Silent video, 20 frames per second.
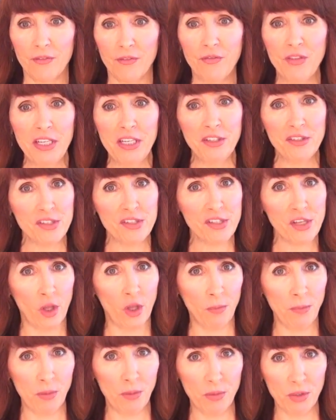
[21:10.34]
Venus is
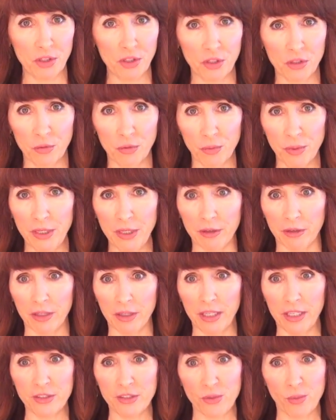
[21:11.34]
helping with the
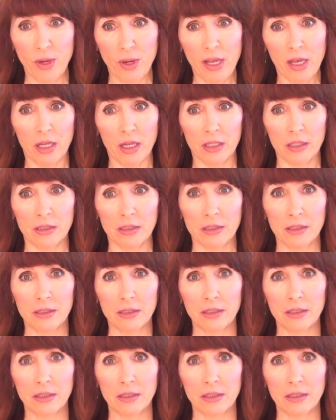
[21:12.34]
career as well.